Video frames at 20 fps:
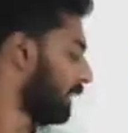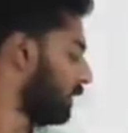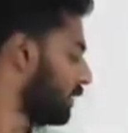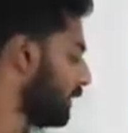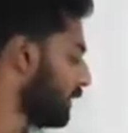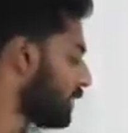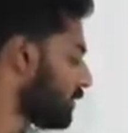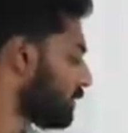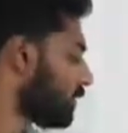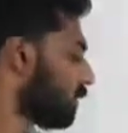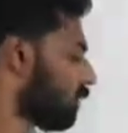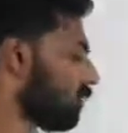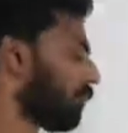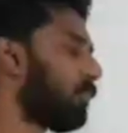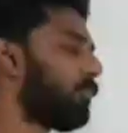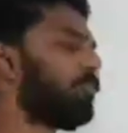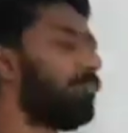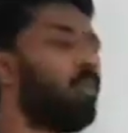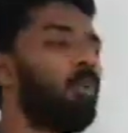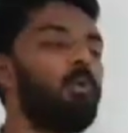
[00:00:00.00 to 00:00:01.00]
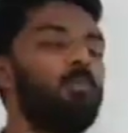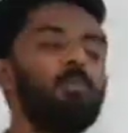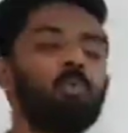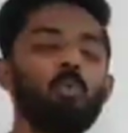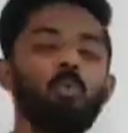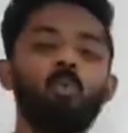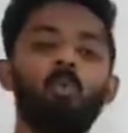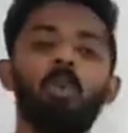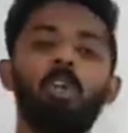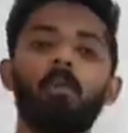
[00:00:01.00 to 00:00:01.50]
this
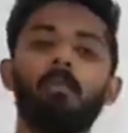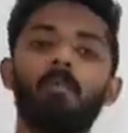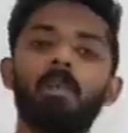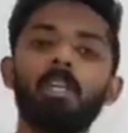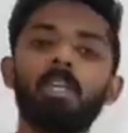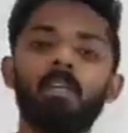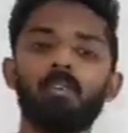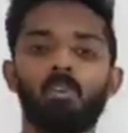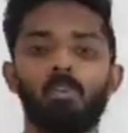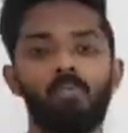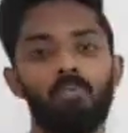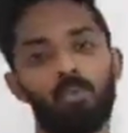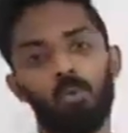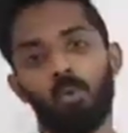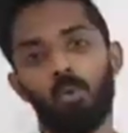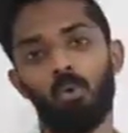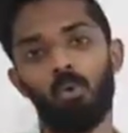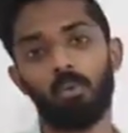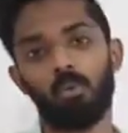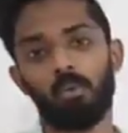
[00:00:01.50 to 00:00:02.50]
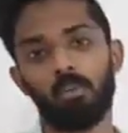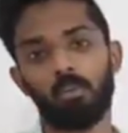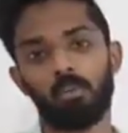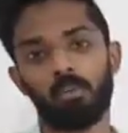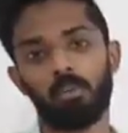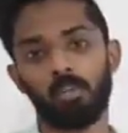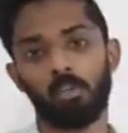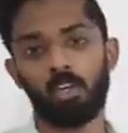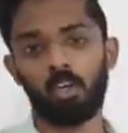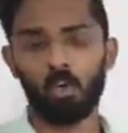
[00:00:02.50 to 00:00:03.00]
form will be followed,
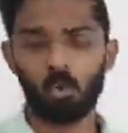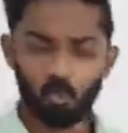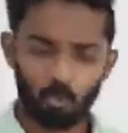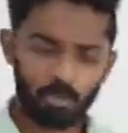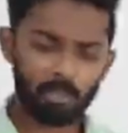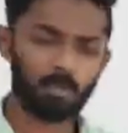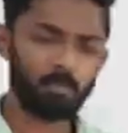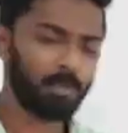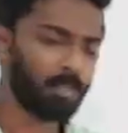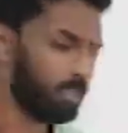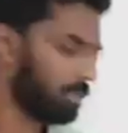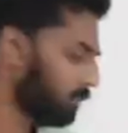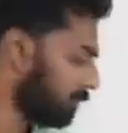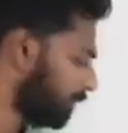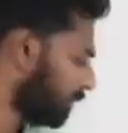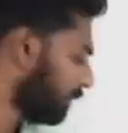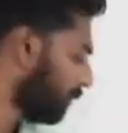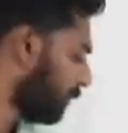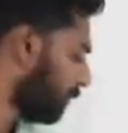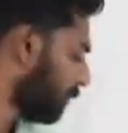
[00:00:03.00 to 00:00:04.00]
which means